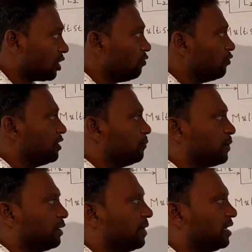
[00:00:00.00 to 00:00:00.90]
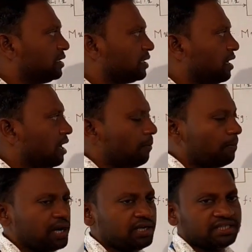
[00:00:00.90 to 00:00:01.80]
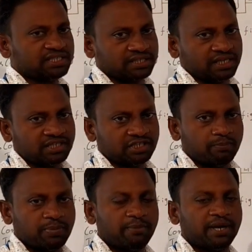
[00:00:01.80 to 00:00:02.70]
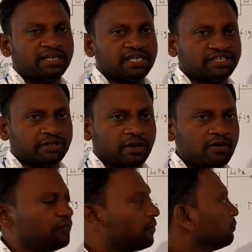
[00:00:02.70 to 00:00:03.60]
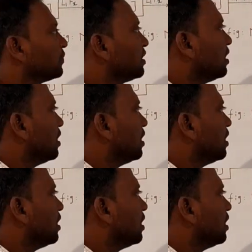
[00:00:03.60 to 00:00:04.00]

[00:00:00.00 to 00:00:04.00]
so this pi indicates product. It indicates